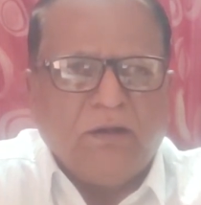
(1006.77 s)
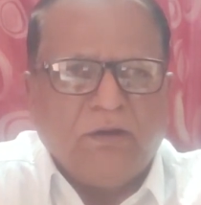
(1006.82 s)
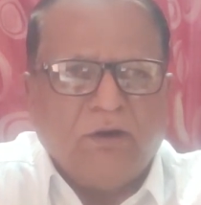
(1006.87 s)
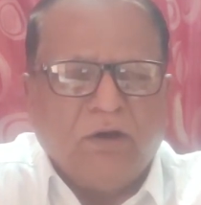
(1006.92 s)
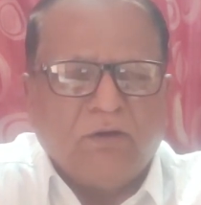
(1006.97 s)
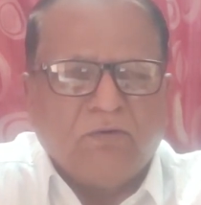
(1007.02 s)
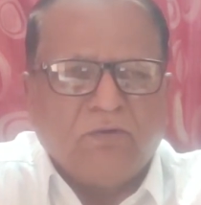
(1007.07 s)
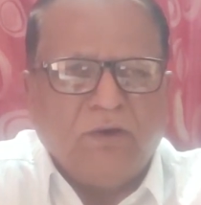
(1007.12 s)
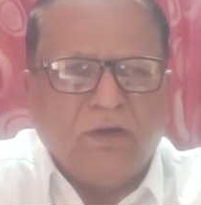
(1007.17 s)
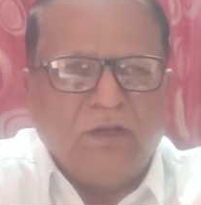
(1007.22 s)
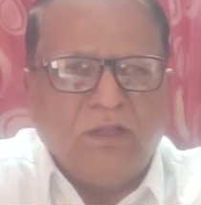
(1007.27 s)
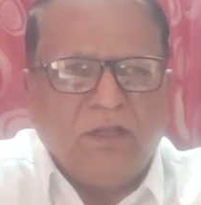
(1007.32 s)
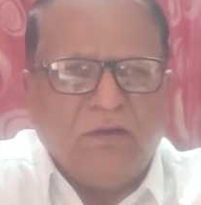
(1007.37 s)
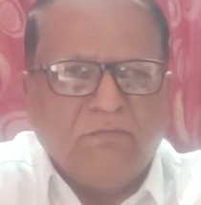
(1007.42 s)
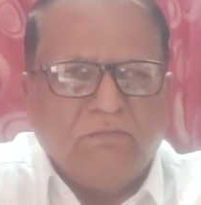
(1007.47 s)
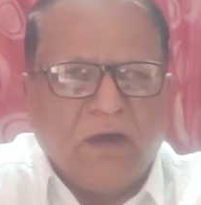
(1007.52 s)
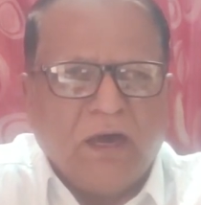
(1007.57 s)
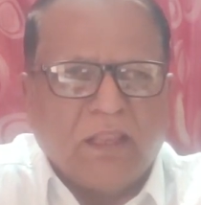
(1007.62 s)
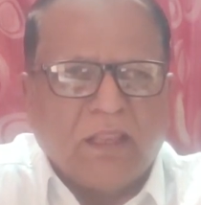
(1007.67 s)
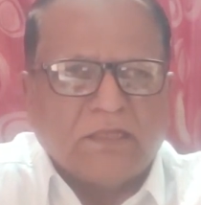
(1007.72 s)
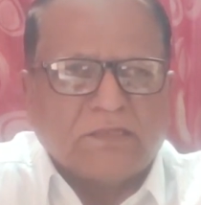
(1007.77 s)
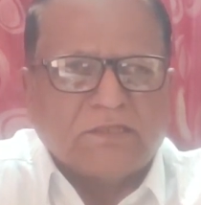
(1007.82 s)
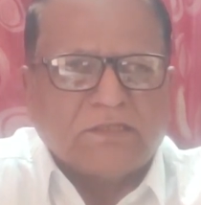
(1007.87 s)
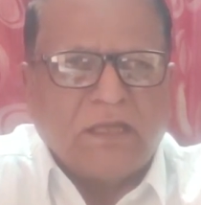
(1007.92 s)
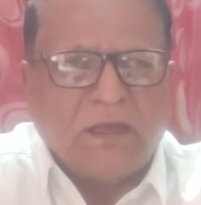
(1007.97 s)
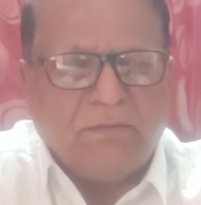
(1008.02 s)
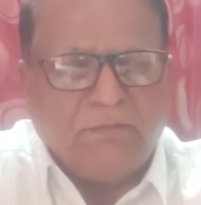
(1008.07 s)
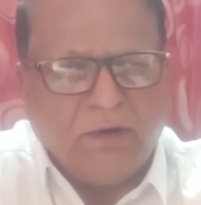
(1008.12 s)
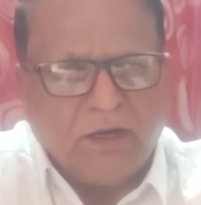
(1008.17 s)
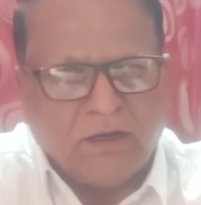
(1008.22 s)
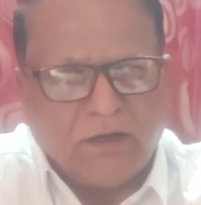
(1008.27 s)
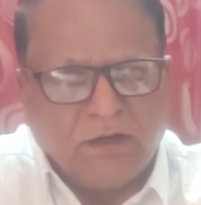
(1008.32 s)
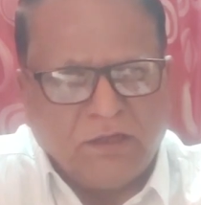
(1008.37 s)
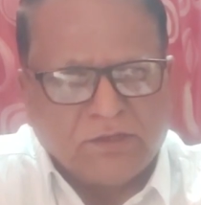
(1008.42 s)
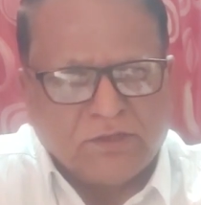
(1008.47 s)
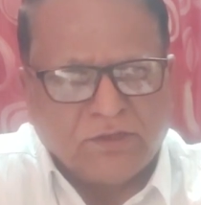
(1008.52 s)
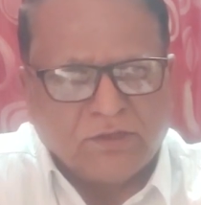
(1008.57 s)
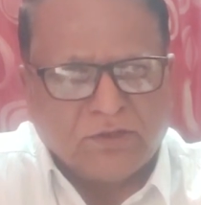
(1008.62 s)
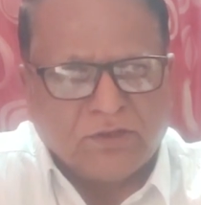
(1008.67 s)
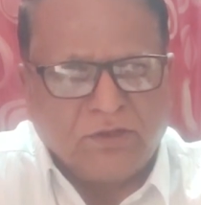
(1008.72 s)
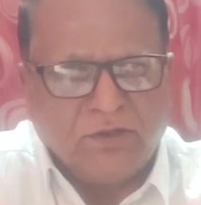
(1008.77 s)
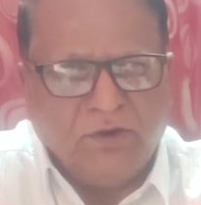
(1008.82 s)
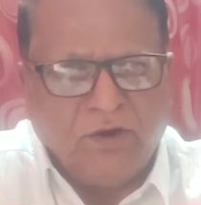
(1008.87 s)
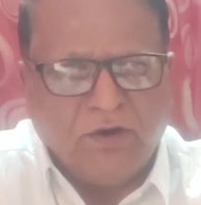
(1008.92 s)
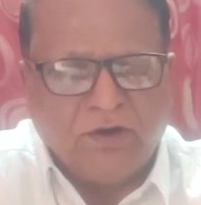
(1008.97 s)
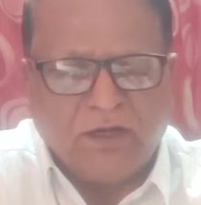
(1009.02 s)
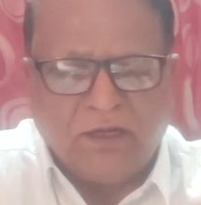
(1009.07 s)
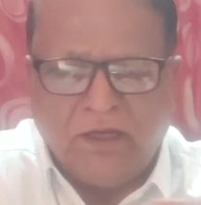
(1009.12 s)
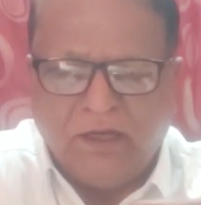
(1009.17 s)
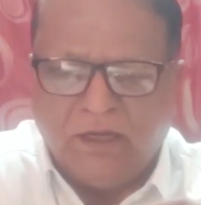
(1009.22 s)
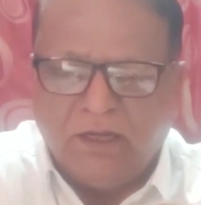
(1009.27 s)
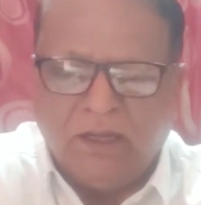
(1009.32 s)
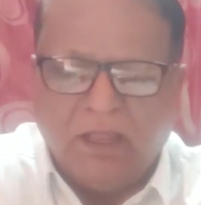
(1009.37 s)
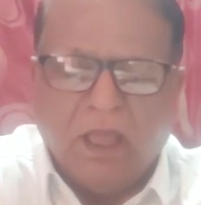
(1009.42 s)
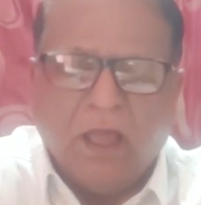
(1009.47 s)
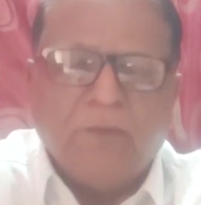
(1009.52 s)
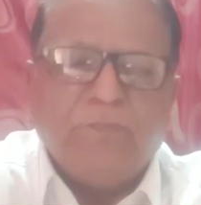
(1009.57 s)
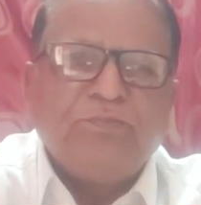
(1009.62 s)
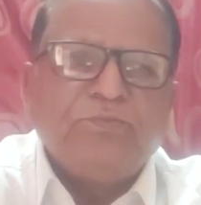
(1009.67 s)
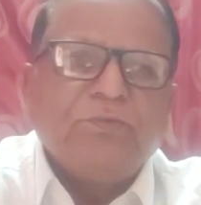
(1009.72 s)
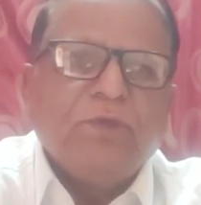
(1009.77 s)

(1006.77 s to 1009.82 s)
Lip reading: not only in Maharashtra but also throughout India.